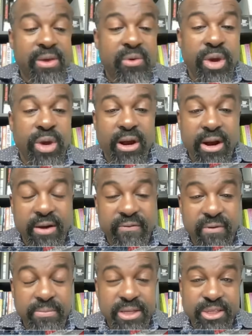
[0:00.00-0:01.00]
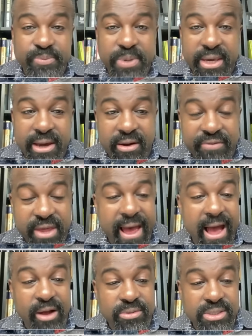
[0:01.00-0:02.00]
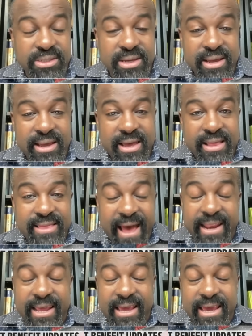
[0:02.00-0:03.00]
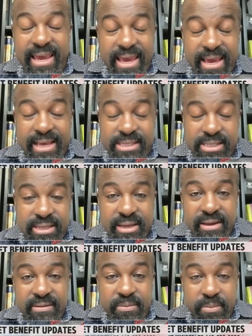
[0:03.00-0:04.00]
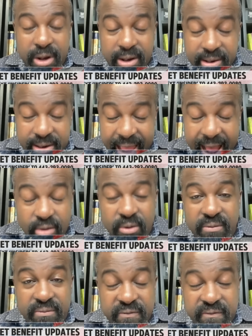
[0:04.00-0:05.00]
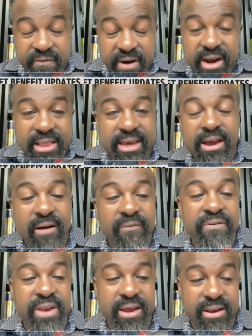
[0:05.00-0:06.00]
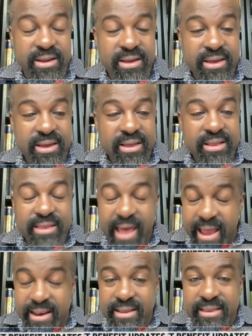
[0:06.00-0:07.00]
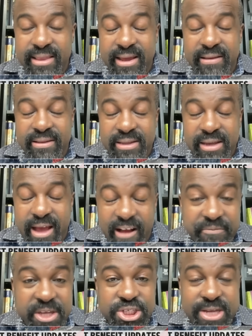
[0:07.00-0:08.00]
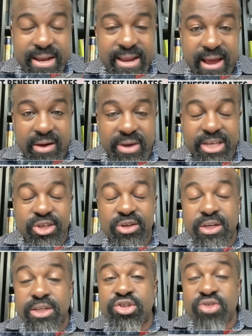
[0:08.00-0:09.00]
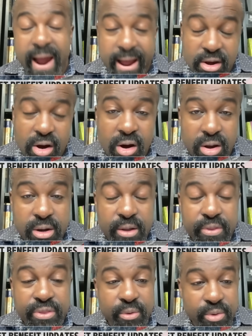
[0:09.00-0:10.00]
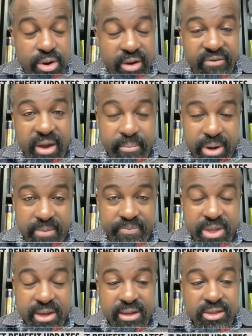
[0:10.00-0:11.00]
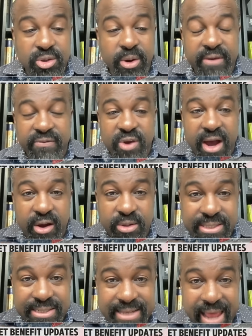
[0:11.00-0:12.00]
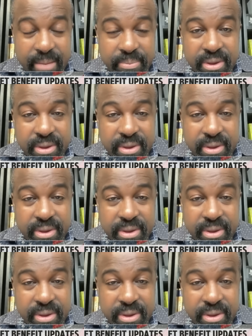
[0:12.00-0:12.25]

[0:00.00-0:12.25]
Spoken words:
we heard from the Speaker of the House that he is now fairly confident that the government shutdown is going to drag on through November. So if you are on SNAP